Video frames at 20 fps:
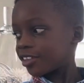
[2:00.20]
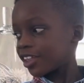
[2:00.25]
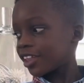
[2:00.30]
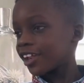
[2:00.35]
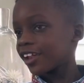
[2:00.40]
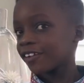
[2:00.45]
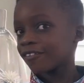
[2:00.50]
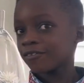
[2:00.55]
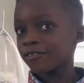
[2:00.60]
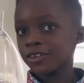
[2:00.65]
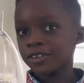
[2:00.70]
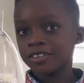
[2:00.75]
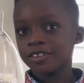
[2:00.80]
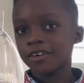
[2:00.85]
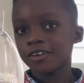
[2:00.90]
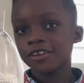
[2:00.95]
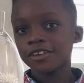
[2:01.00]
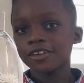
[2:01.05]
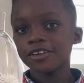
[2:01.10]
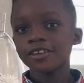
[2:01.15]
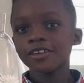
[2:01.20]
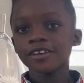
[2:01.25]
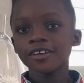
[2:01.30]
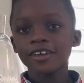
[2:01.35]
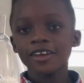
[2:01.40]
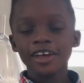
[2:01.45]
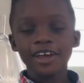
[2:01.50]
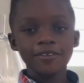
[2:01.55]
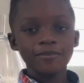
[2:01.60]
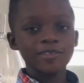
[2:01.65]
it restarted.
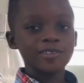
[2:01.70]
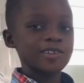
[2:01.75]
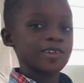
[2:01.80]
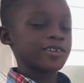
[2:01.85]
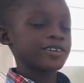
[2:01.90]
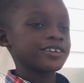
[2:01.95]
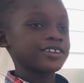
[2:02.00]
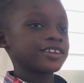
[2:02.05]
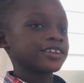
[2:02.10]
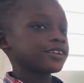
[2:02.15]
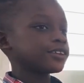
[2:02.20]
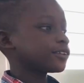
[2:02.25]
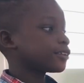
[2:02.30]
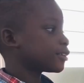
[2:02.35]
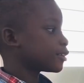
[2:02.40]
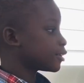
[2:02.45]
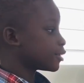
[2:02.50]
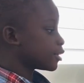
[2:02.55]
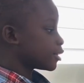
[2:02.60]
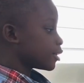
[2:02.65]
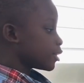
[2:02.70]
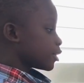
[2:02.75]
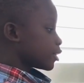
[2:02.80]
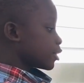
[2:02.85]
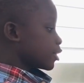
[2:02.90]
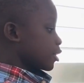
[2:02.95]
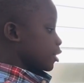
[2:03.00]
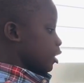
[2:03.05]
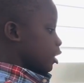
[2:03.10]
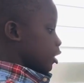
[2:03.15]
I restarted it.
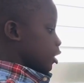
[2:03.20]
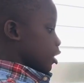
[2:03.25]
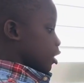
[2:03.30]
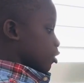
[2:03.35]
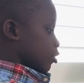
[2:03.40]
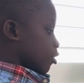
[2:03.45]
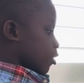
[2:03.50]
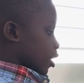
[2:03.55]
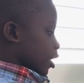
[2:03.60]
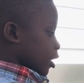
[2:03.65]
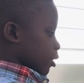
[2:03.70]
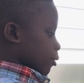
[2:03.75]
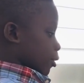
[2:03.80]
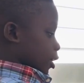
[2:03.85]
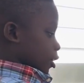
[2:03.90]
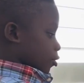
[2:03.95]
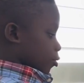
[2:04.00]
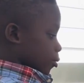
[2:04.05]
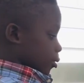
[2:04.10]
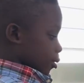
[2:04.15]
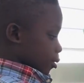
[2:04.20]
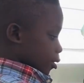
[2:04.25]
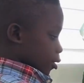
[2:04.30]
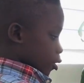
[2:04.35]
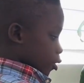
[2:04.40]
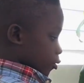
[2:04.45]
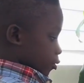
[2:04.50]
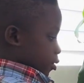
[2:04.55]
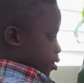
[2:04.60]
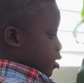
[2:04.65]
So anyways, we are
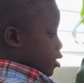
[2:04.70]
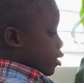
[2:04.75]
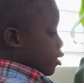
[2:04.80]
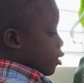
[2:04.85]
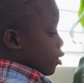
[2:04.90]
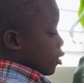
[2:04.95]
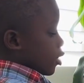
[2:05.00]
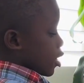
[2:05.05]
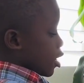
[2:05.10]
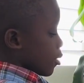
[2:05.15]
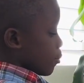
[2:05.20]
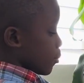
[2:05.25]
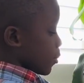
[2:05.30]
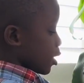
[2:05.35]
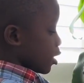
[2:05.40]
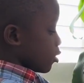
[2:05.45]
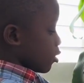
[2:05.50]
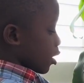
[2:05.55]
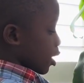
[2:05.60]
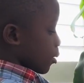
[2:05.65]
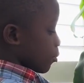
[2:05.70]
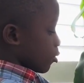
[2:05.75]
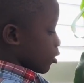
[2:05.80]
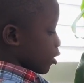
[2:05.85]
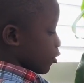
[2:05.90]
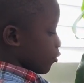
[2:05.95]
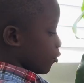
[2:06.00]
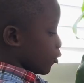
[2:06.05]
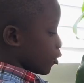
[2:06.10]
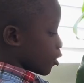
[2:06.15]
over here. How many times can
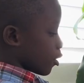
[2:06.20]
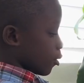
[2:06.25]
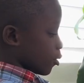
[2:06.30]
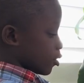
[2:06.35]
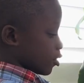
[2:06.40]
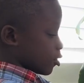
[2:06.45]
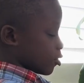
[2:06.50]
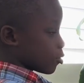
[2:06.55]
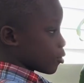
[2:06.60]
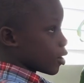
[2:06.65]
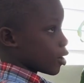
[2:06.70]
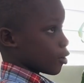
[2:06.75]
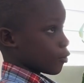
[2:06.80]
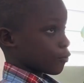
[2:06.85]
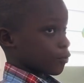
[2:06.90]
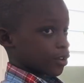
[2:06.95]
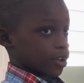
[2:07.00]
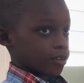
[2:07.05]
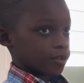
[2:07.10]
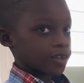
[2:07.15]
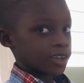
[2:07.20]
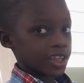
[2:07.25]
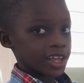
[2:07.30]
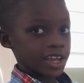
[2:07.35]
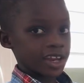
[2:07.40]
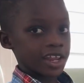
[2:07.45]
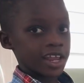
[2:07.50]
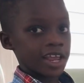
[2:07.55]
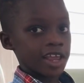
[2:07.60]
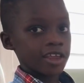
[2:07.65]
4 go into 12? We already had
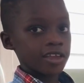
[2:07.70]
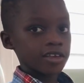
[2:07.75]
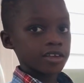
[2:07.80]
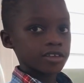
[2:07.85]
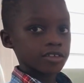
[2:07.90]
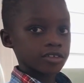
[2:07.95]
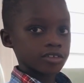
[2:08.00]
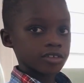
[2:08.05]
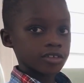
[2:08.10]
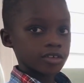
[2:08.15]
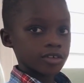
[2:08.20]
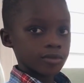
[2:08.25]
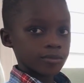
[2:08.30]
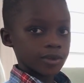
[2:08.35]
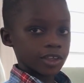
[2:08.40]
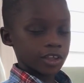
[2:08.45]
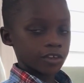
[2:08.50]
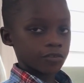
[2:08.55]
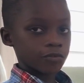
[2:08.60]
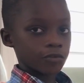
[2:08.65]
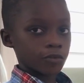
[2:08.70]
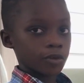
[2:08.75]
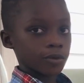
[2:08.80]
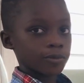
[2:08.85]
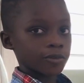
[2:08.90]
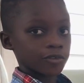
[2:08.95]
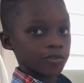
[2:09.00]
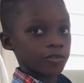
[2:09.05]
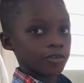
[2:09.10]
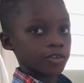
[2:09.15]
8, because 4
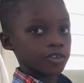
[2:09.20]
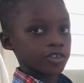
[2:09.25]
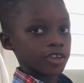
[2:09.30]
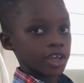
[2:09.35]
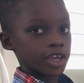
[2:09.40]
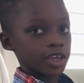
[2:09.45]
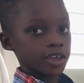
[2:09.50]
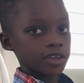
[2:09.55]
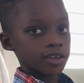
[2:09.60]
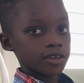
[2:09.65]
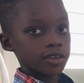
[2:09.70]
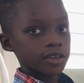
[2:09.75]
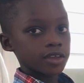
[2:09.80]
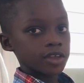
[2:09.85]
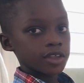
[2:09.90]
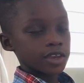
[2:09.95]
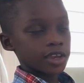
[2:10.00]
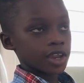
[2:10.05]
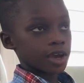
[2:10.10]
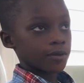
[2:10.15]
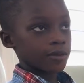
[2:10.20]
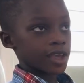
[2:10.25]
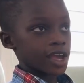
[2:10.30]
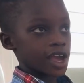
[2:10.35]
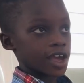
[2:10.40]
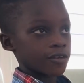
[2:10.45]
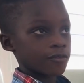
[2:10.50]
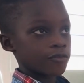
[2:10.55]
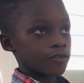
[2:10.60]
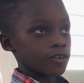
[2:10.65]
plus 4 is 8. Now we
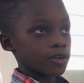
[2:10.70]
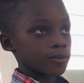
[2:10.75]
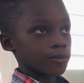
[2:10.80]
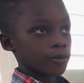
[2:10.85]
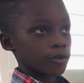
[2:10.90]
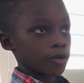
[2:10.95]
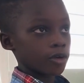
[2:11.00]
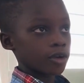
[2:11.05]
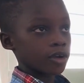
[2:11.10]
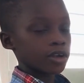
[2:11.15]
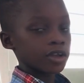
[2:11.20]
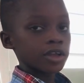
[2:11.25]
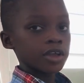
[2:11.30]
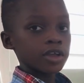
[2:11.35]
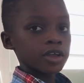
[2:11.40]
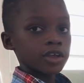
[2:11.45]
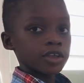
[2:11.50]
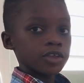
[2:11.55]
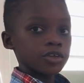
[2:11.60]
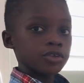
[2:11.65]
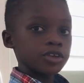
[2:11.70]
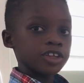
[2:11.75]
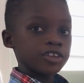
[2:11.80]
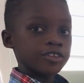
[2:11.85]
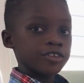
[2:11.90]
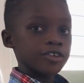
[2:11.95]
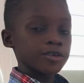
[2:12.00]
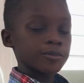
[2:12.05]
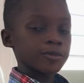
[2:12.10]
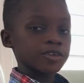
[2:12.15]
add 4 more. You need
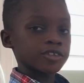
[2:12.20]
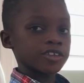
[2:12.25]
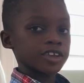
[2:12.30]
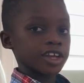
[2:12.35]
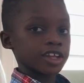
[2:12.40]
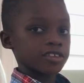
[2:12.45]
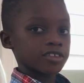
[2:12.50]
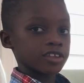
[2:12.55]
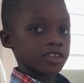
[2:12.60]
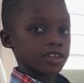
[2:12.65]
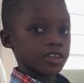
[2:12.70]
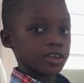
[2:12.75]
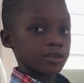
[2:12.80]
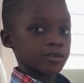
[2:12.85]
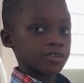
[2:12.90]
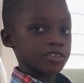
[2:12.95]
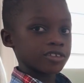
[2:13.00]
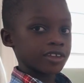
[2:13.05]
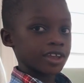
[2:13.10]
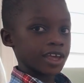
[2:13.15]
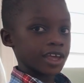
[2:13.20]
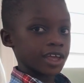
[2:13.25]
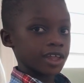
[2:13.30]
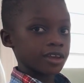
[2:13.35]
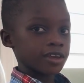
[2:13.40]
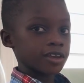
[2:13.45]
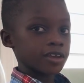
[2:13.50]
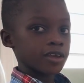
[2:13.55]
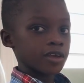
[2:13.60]
2 more to get to the nearest 10.